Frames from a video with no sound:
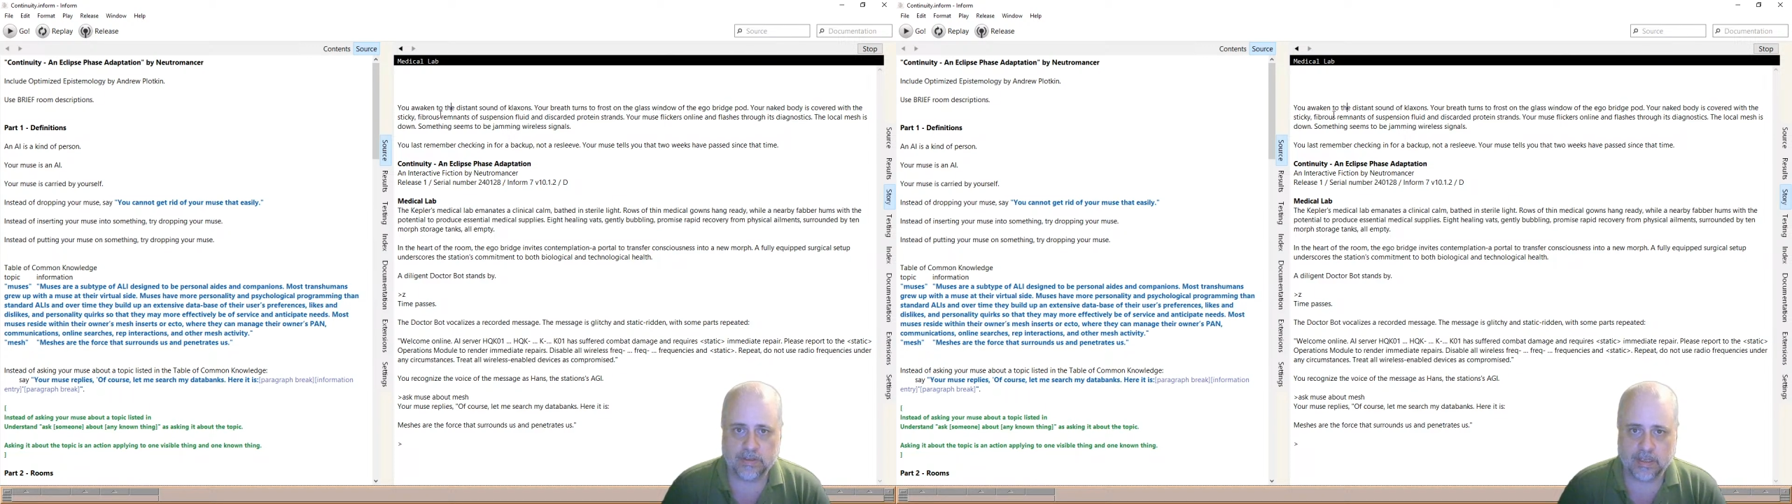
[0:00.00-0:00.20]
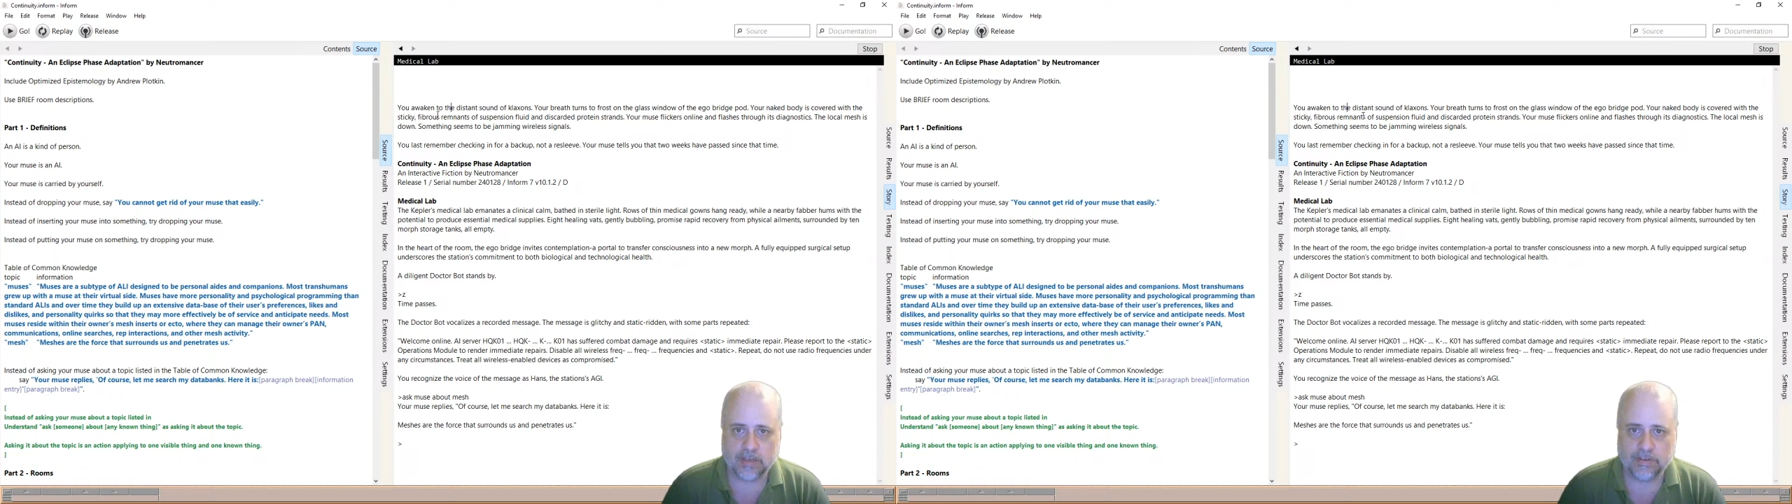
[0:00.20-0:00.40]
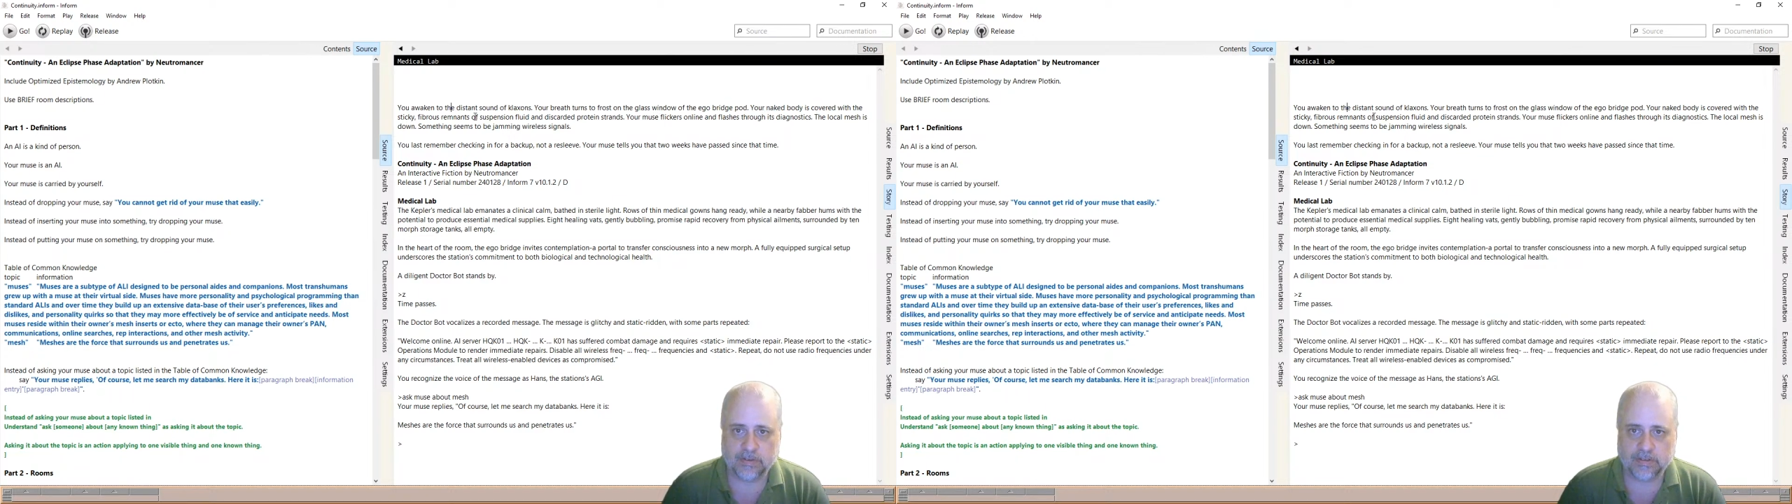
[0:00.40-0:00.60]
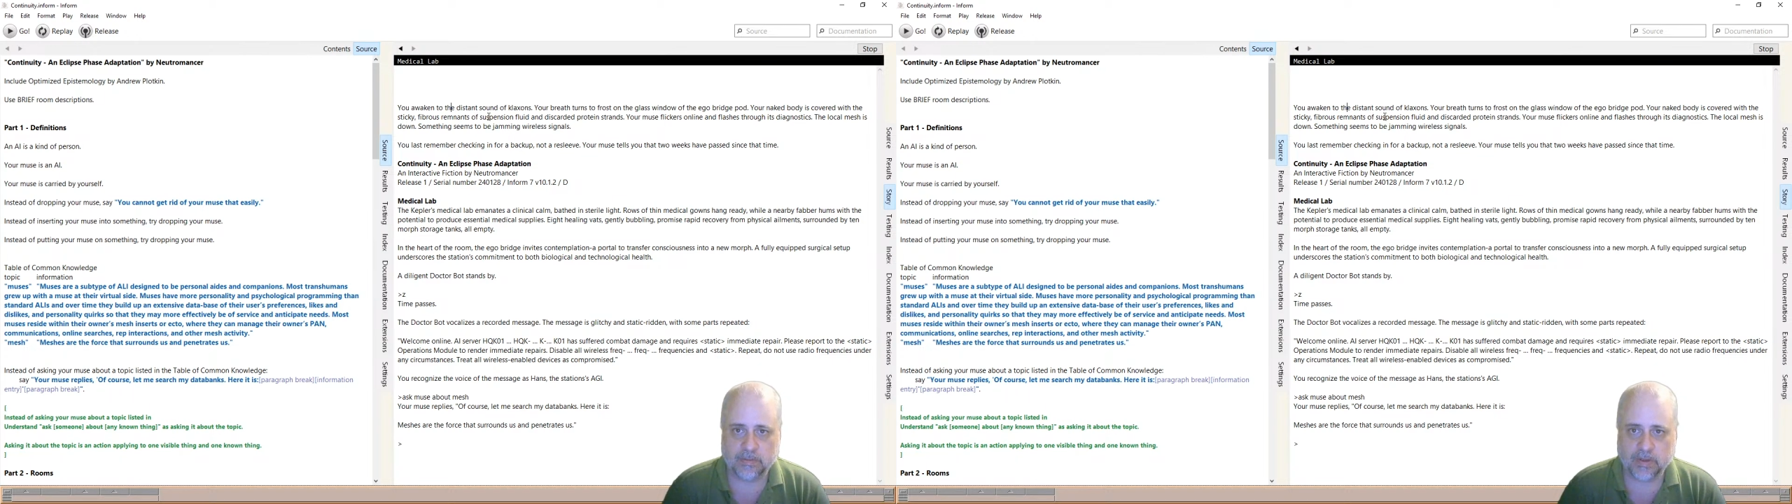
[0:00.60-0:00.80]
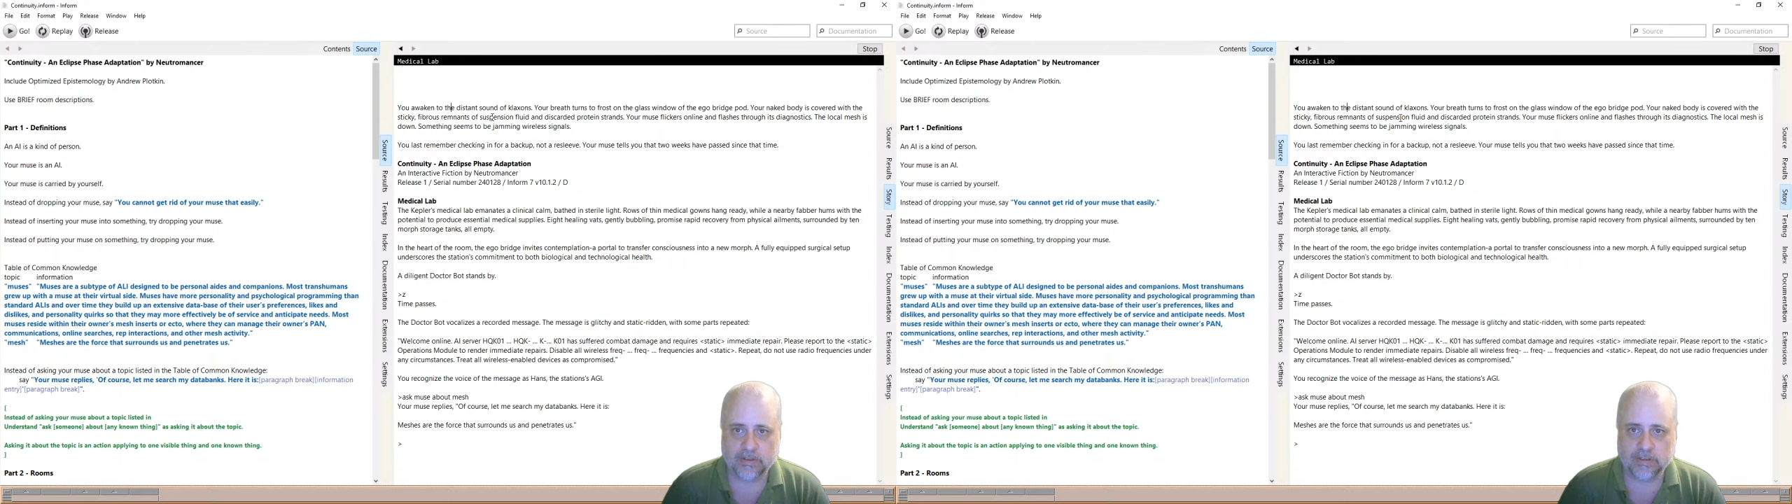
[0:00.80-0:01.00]
sticky ferrous
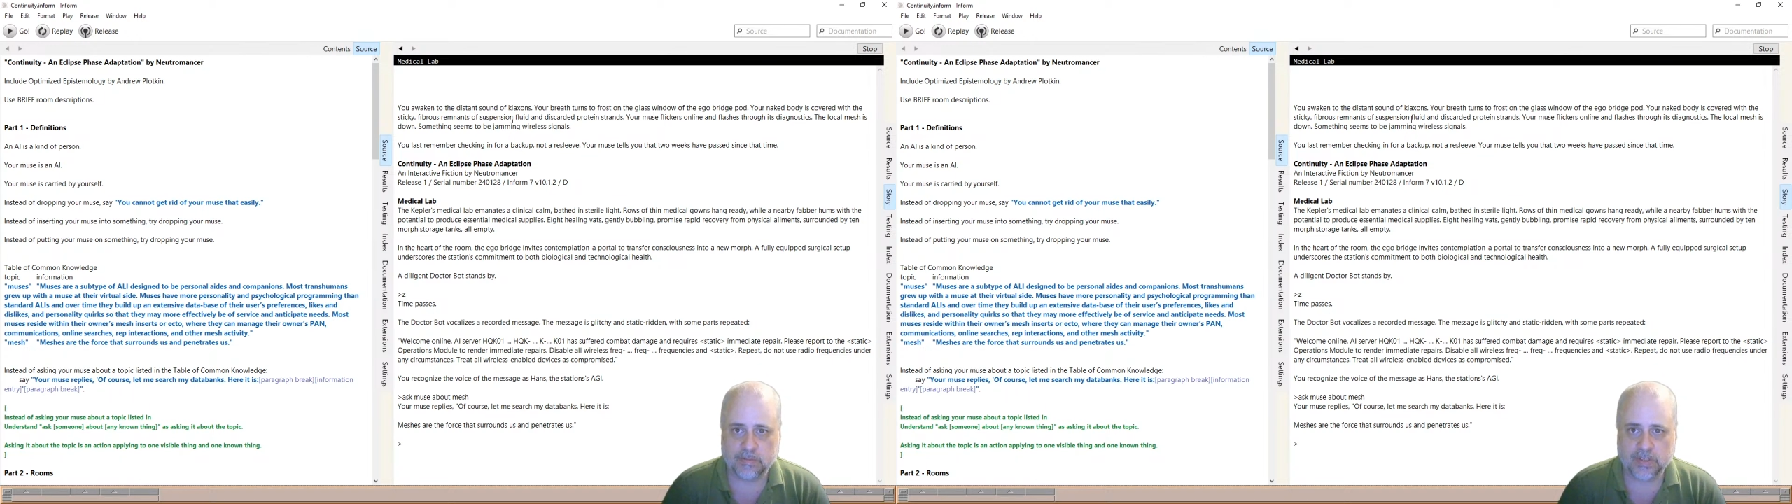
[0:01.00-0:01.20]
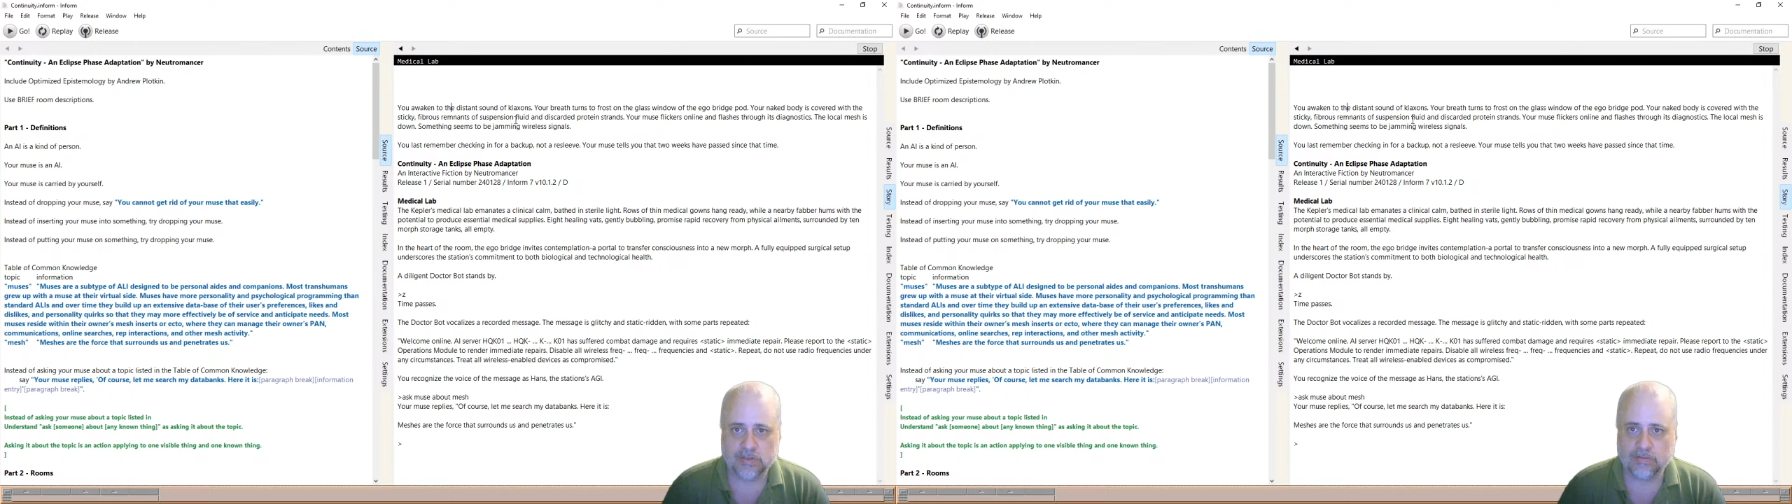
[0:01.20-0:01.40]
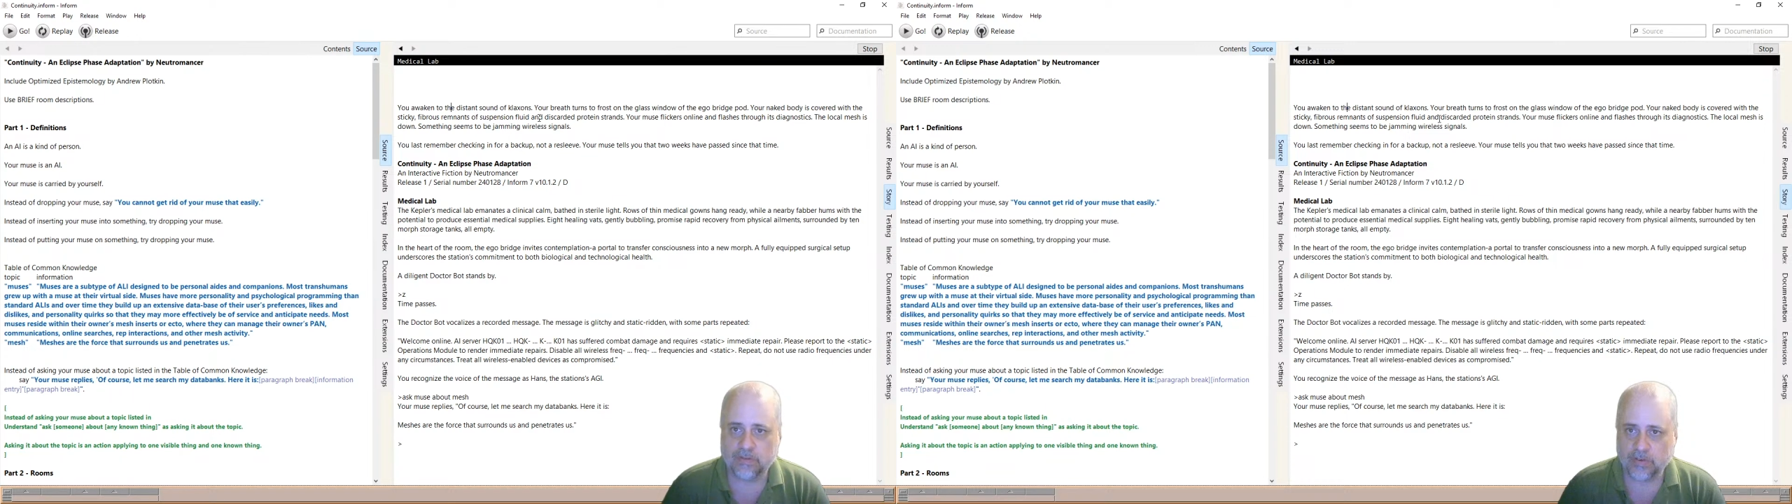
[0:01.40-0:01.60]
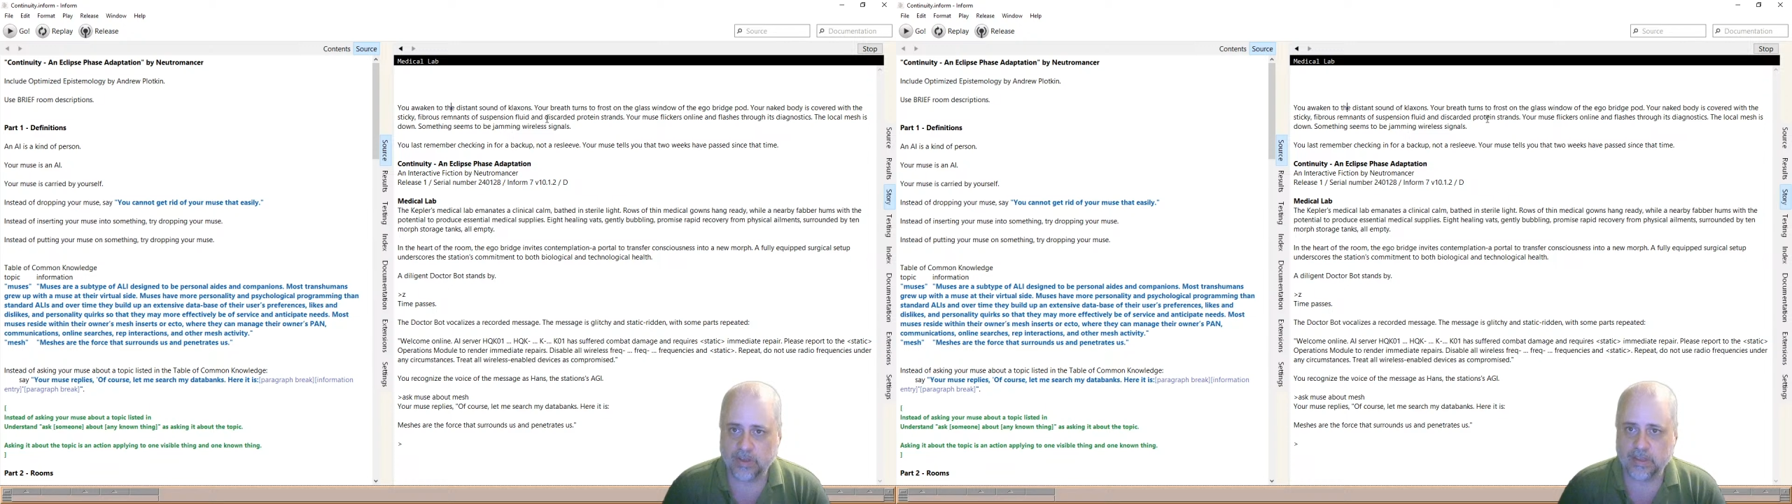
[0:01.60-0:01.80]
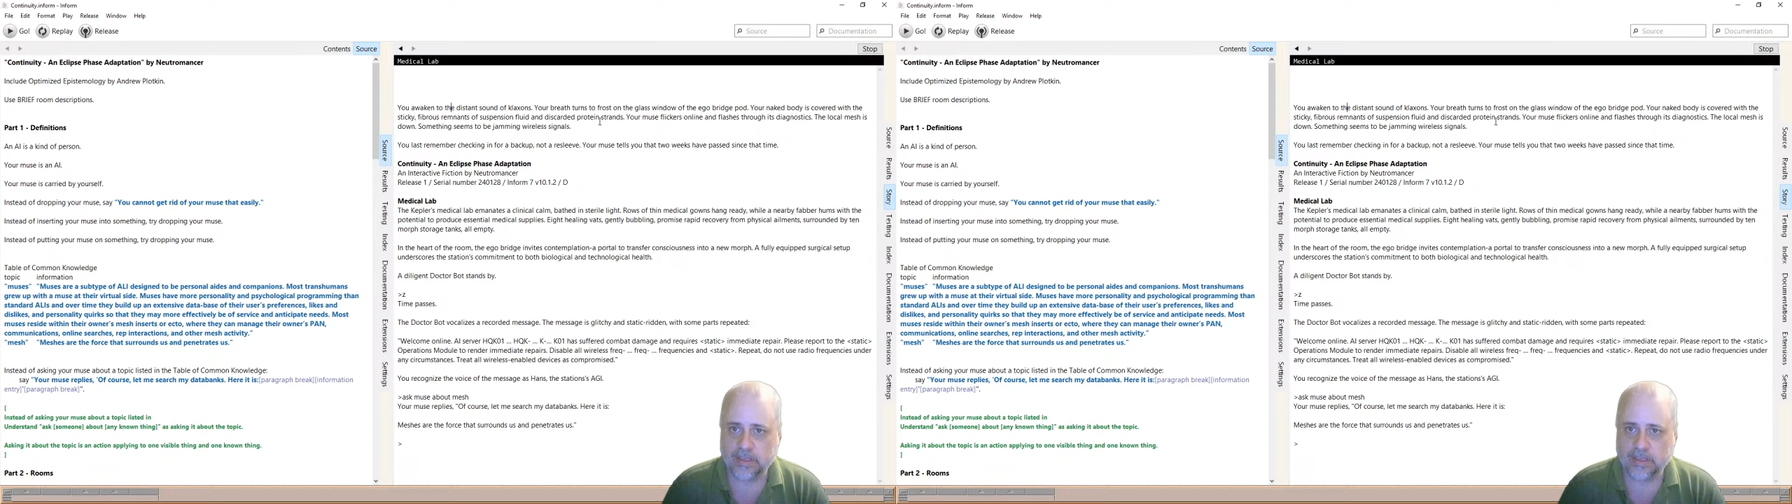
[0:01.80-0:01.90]
from non-suspension fluid